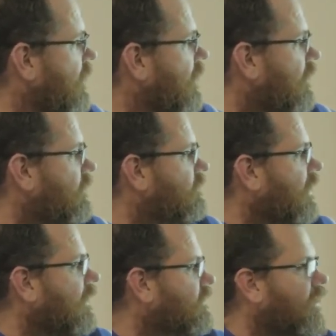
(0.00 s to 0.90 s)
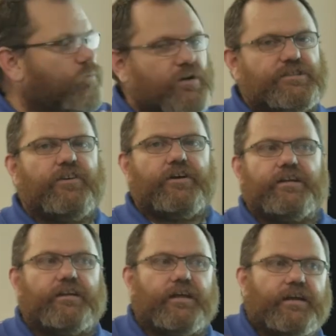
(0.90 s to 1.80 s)
was there any
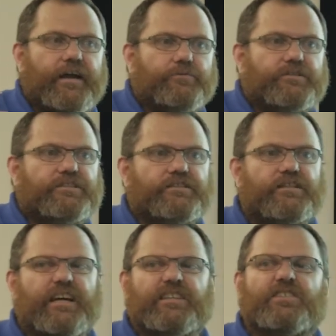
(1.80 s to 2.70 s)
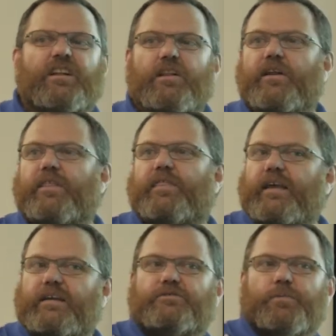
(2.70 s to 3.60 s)
neonatal resuscitation? A lot of
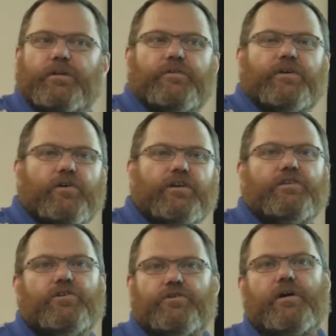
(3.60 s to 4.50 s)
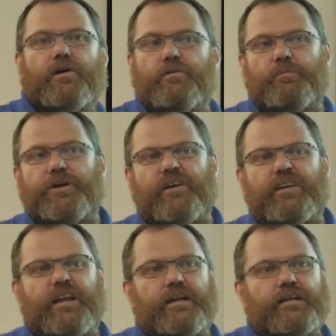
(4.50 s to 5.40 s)
things will have occurred in utero and we don't
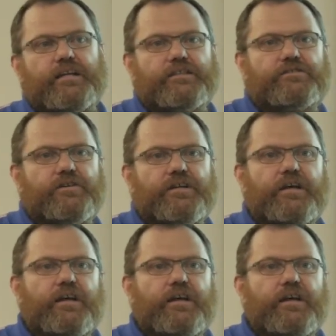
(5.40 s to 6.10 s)
get any history.